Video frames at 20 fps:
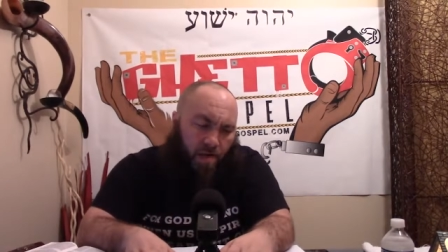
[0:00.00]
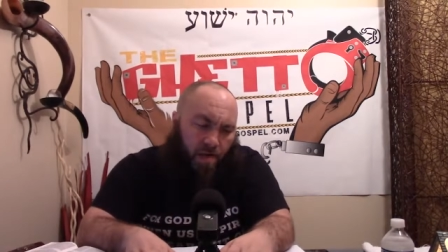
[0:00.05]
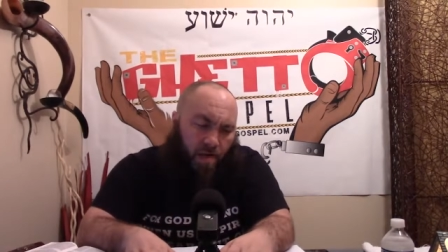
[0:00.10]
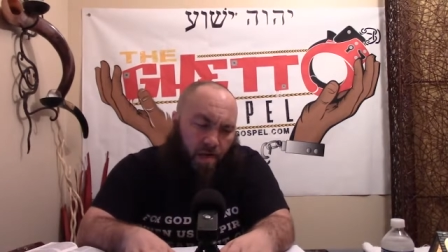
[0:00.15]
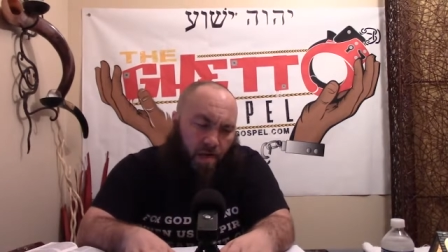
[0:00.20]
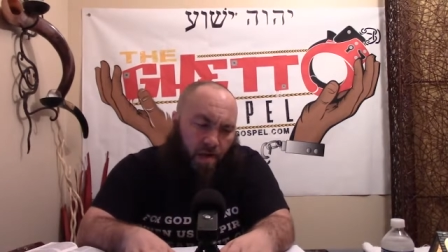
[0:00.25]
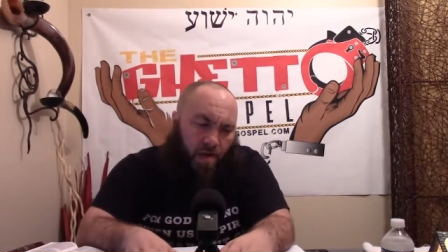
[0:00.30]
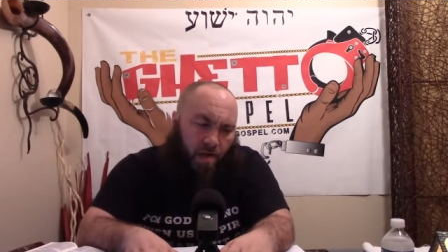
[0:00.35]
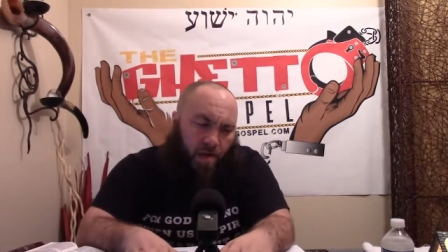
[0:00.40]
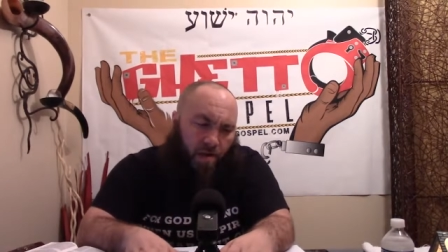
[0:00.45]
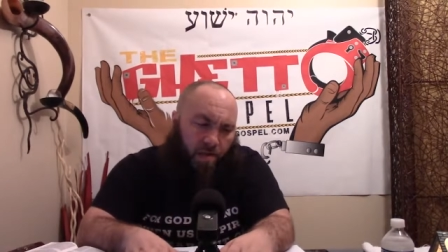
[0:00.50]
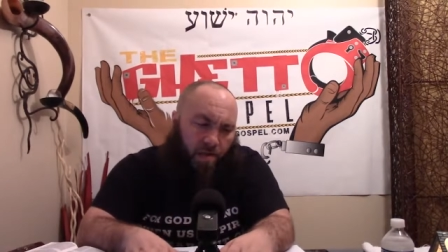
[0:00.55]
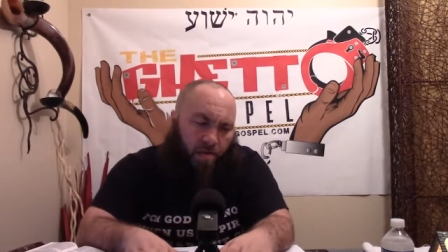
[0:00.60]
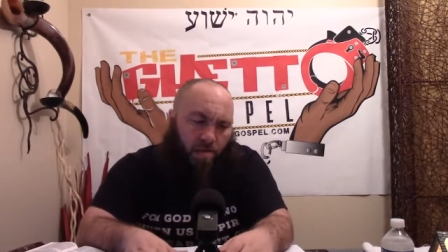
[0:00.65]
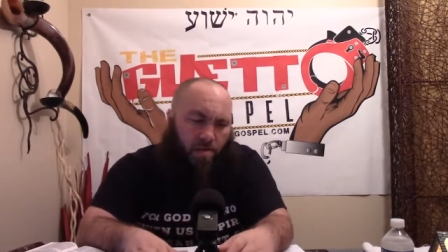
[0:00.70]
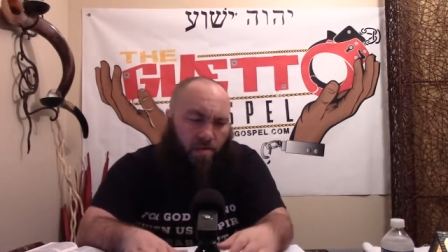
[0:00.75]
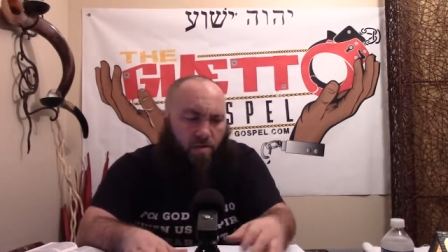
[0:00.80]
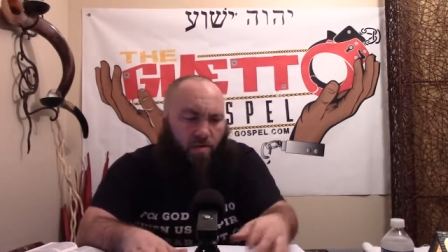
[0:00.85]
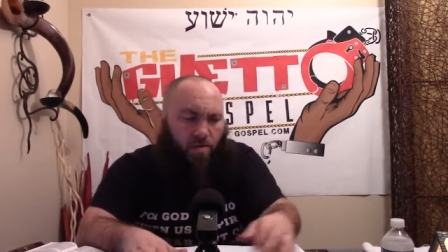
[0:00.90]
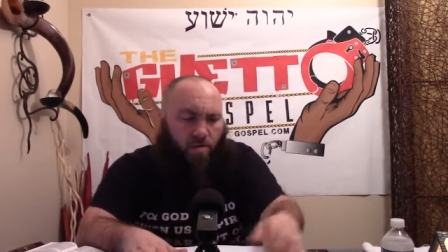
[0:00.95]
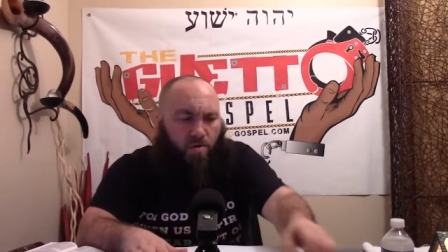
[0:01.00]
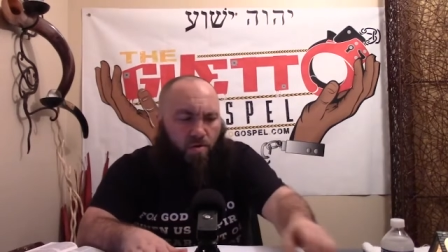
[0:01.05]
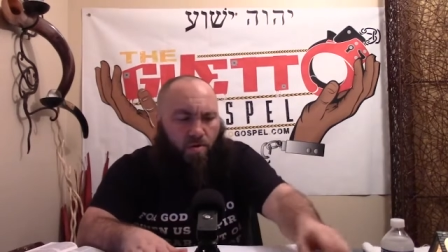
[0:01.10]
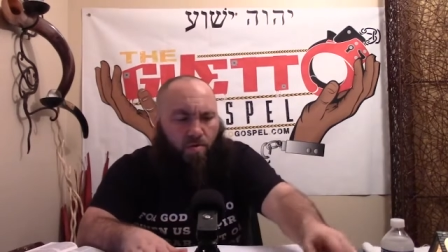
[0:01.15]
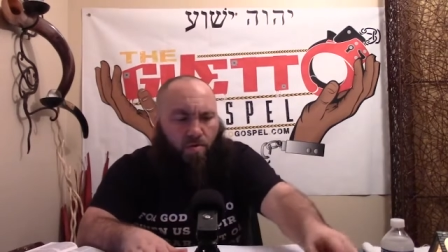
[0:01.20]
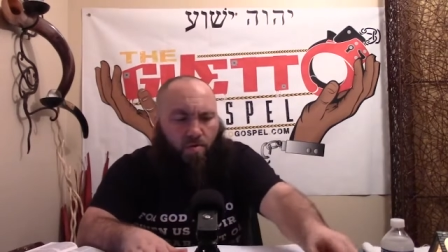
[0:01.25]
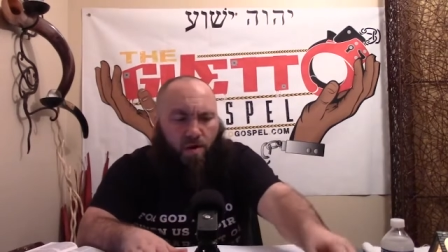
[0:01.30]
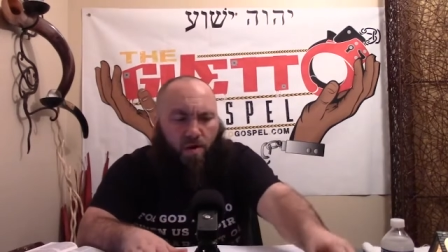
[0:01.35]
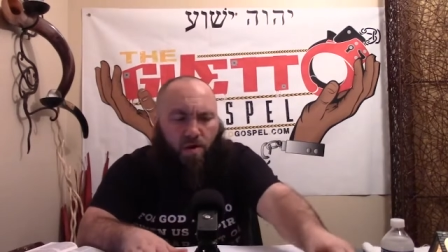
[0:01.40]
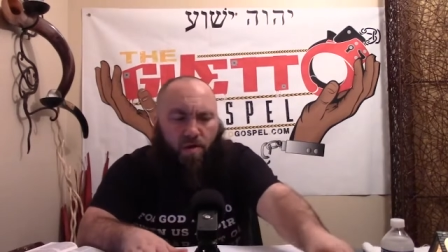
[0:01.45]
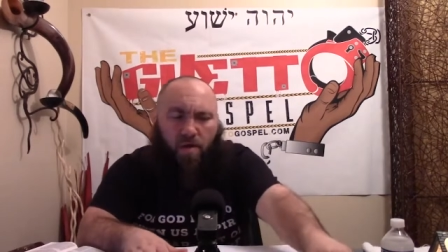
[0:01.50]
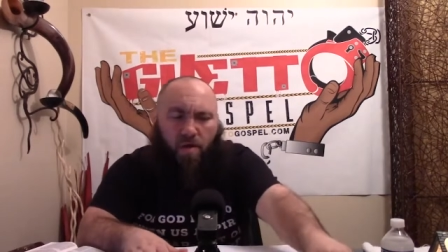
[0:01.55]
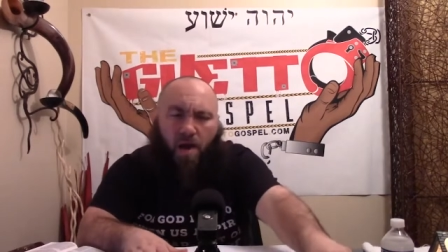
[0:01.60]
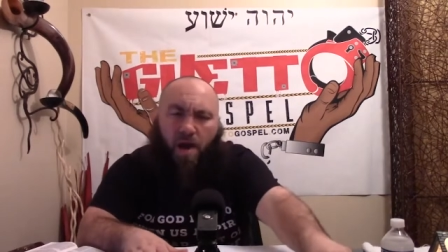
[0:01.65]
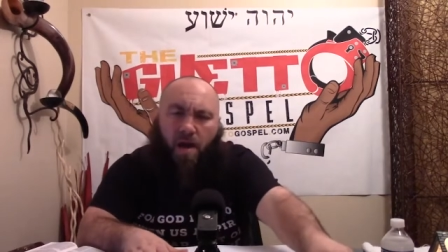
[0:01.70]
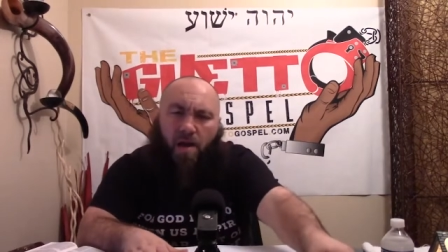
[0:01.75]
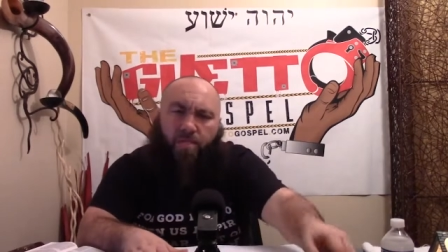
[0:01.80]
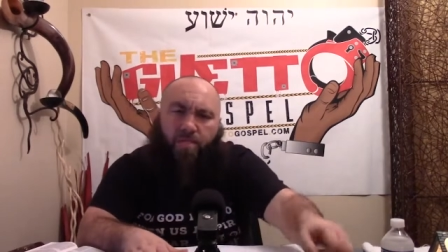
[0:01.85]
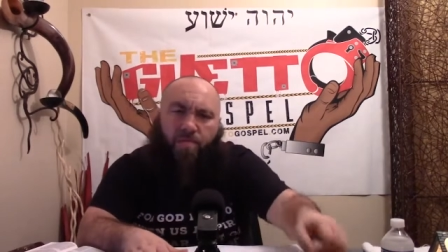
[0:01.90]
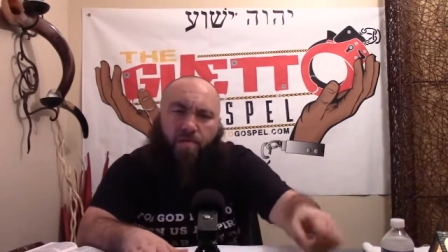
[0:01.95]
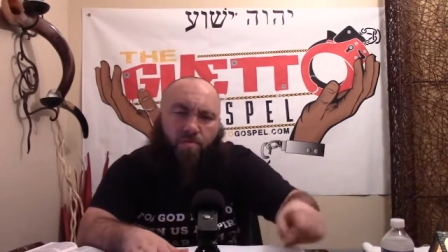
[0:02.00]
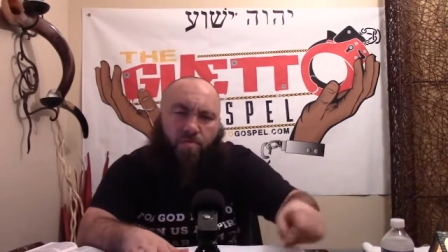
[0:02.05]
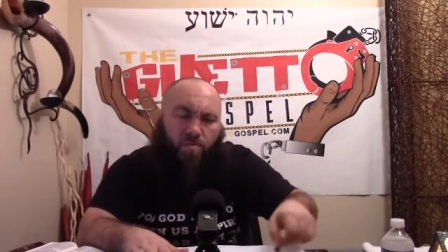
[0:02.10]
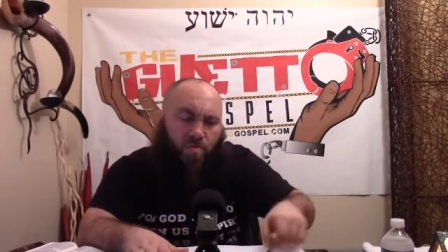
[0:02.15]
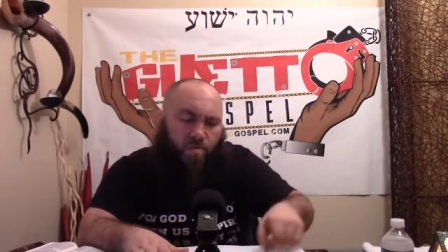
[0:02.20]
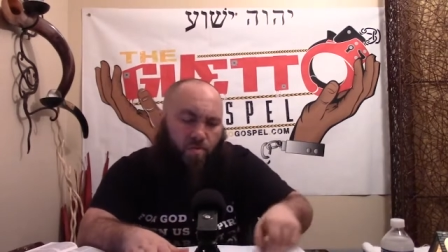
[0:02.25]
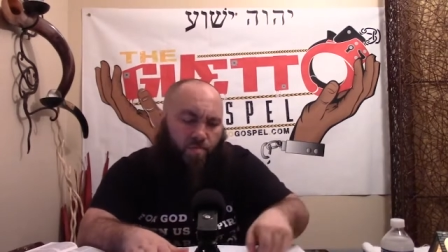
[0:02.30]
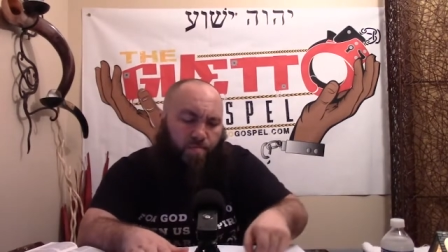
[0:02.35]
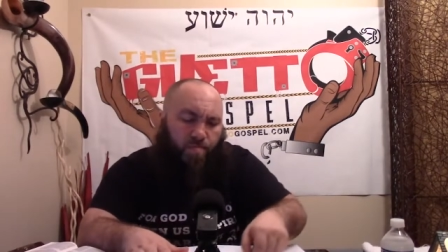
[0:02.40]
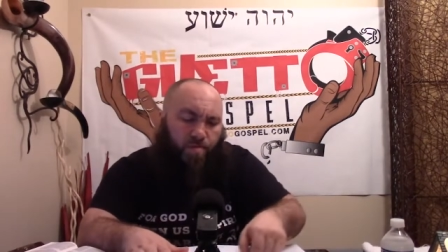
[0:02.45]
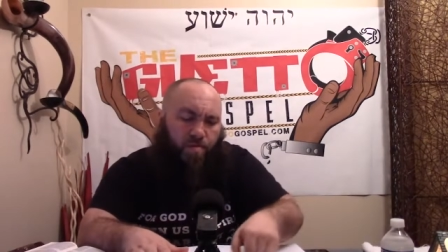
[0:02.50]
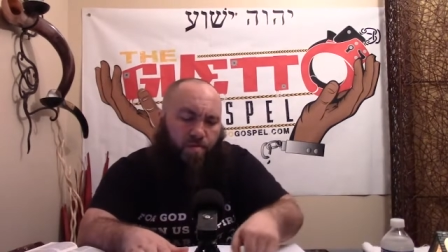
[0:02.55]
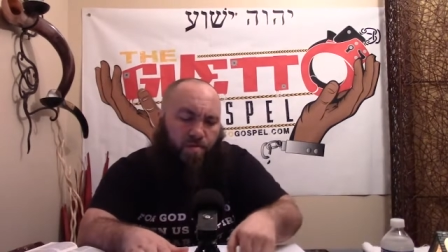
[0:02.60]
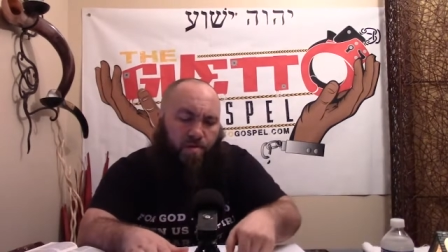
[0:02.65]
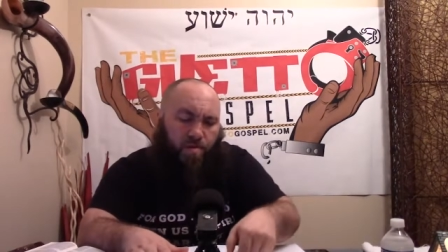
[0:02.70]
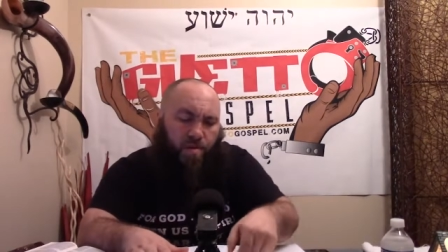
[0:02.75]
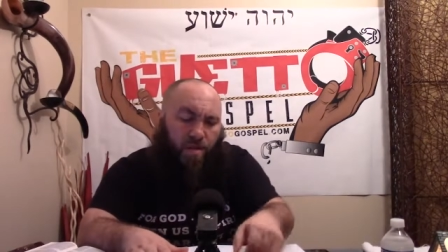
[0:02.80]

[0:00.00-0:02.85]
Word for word: And, you know, a lot of YouTubers,